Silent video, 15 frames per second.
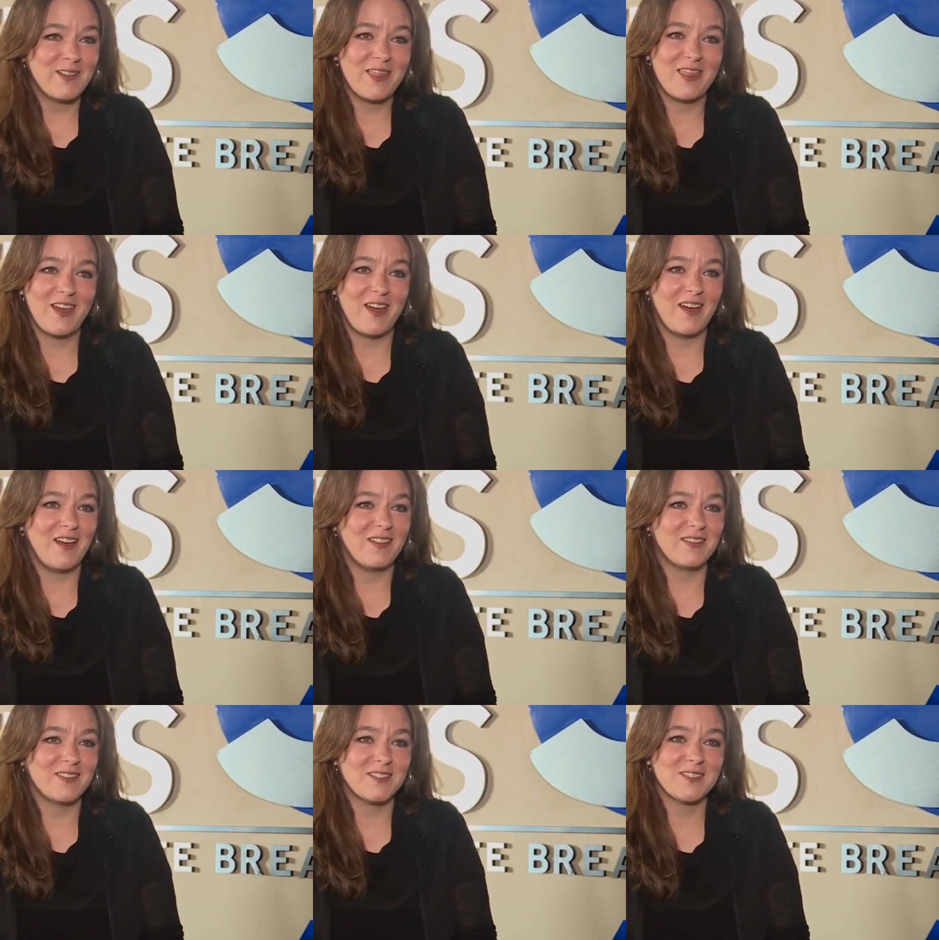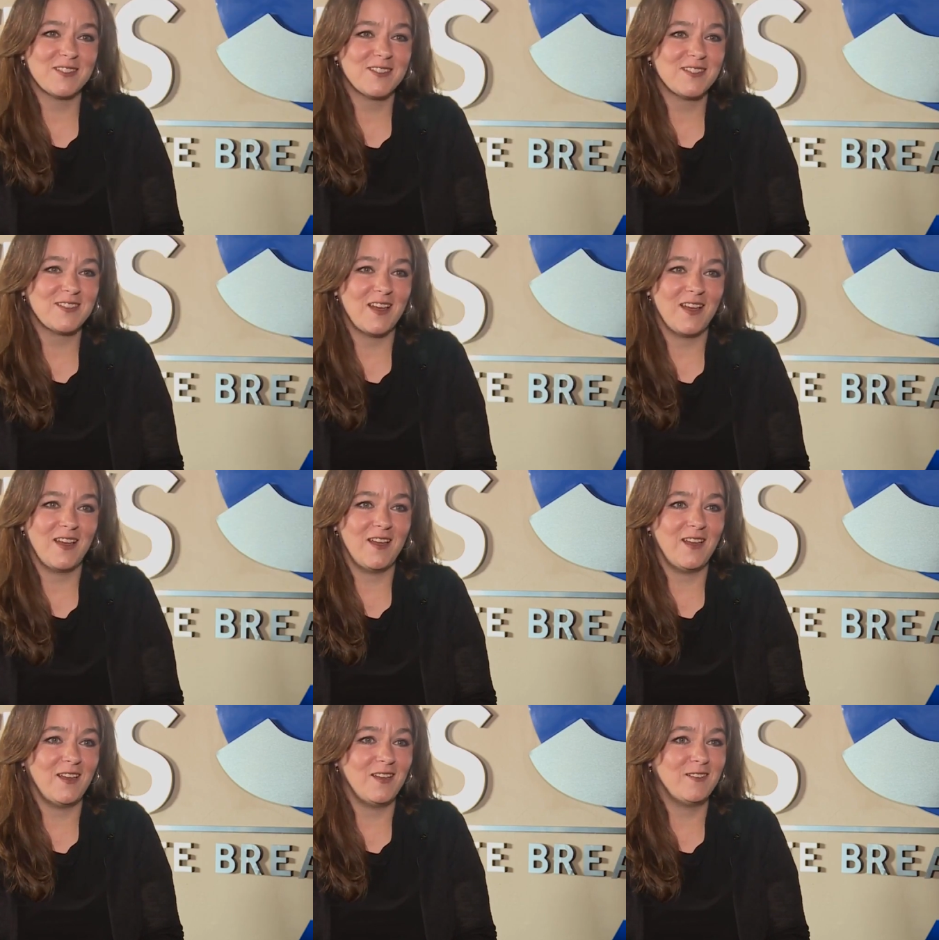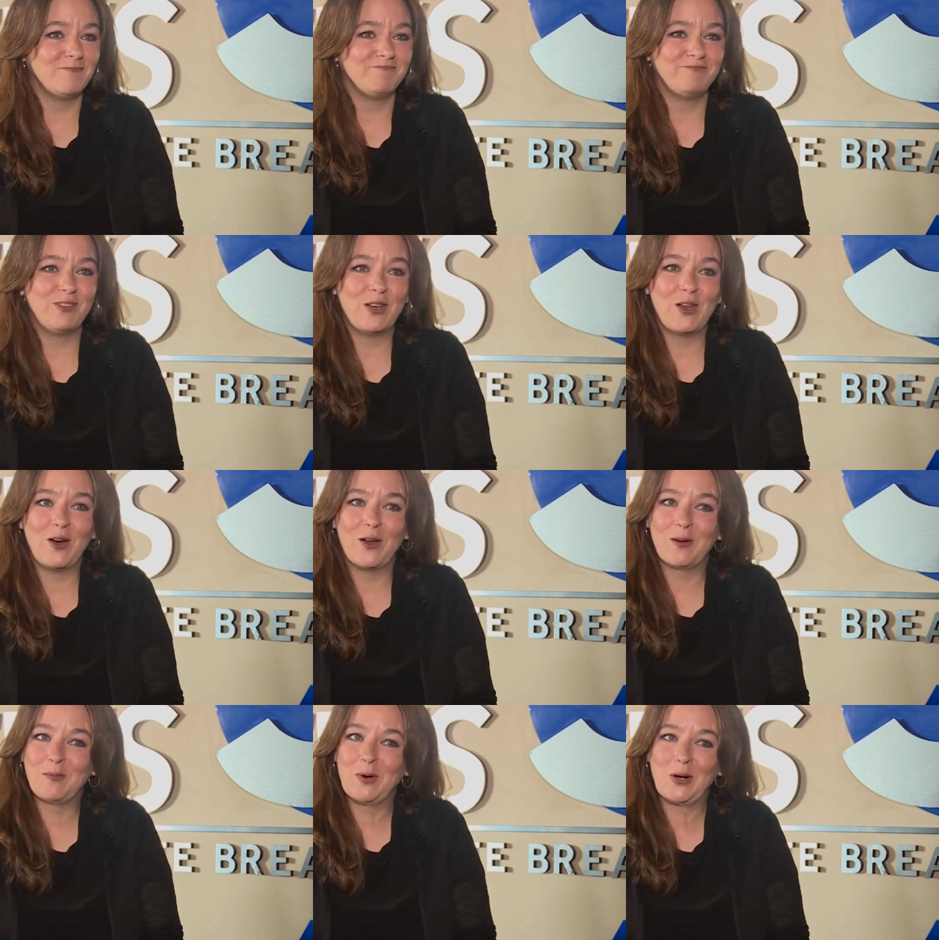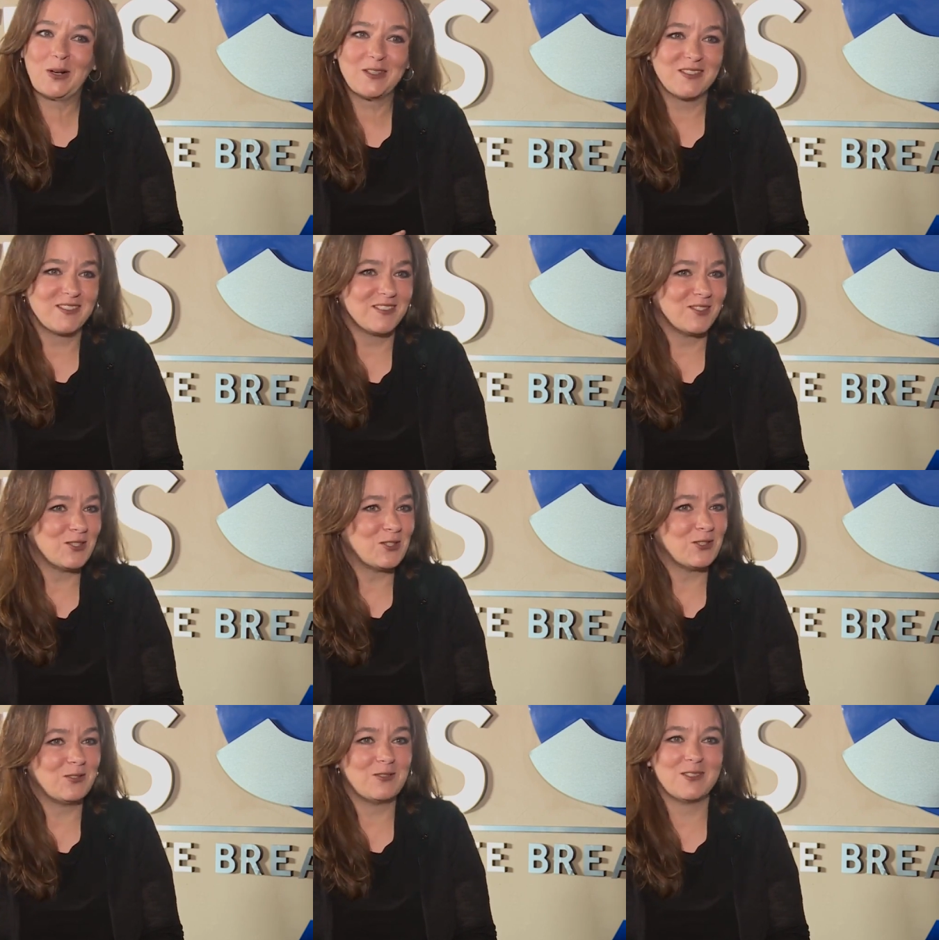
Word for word: that this is a not a partisan issue.